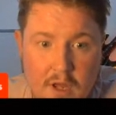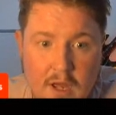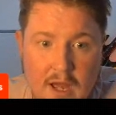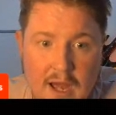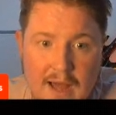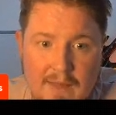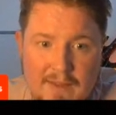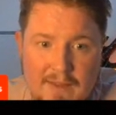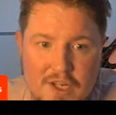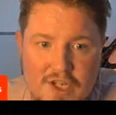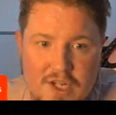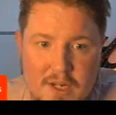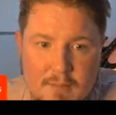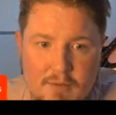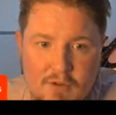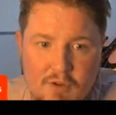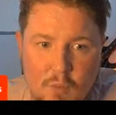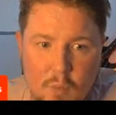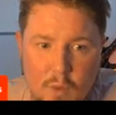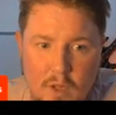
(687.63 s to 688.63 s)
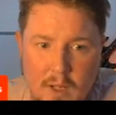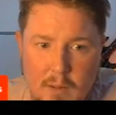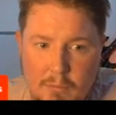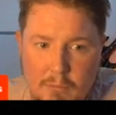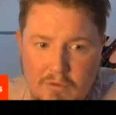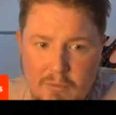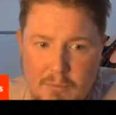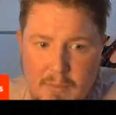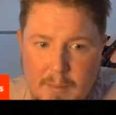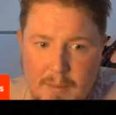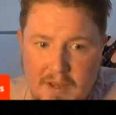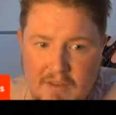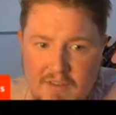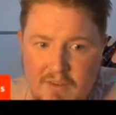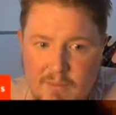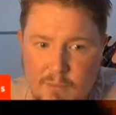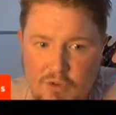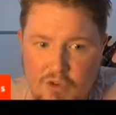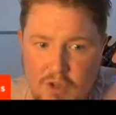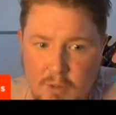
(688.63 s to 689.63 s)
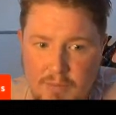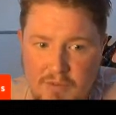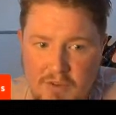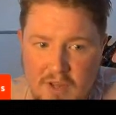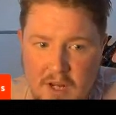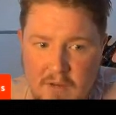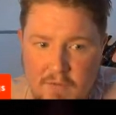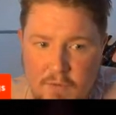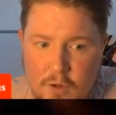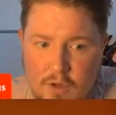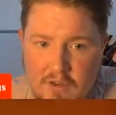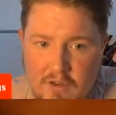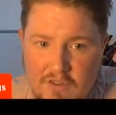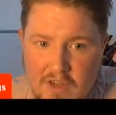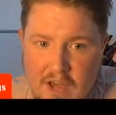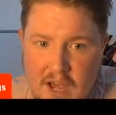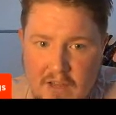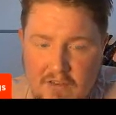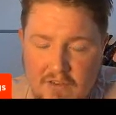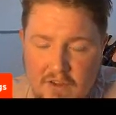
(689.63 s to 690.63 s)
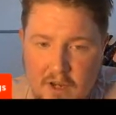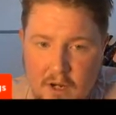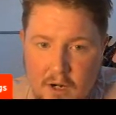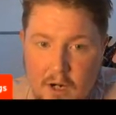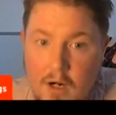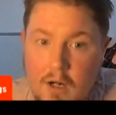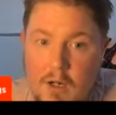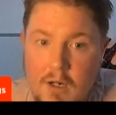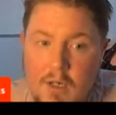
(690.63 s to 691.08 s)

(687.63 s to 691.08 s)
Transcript: I think Jameson Williams maybe has the most upside of all these guys here.